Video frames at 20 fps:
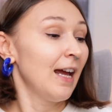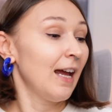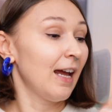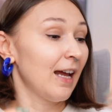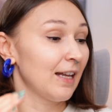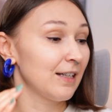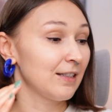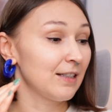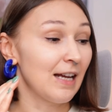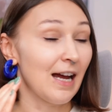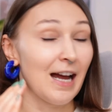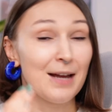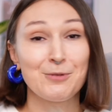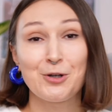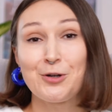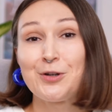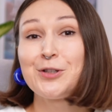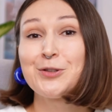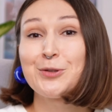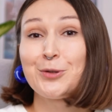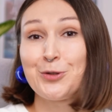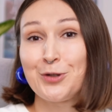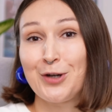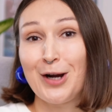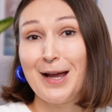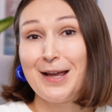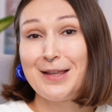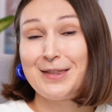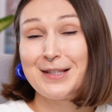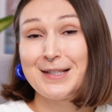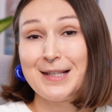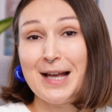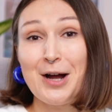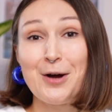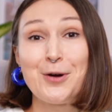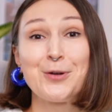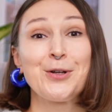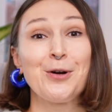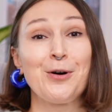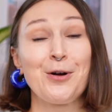And I'm going to try this
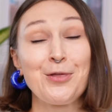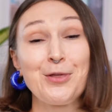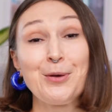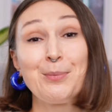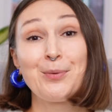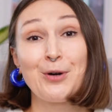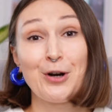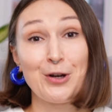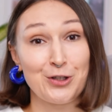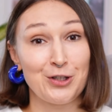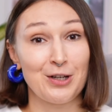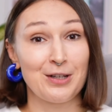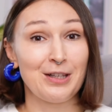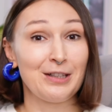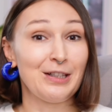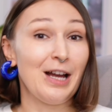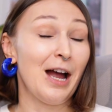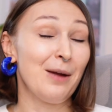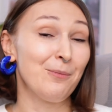out on the project that